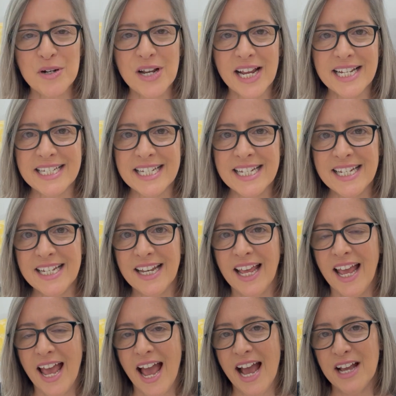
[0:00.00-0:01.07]
19,
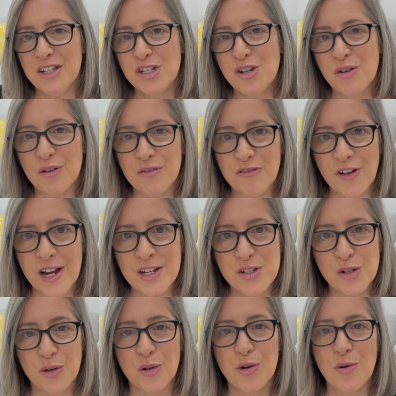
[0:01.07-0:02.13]
ask your
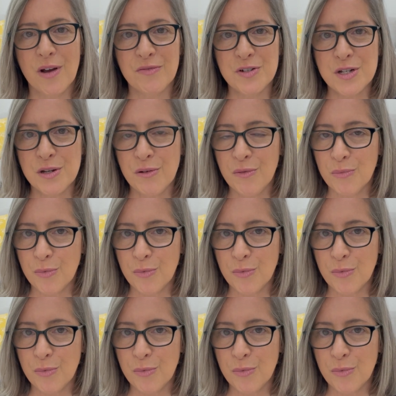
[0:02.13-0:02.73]
friends or whoever you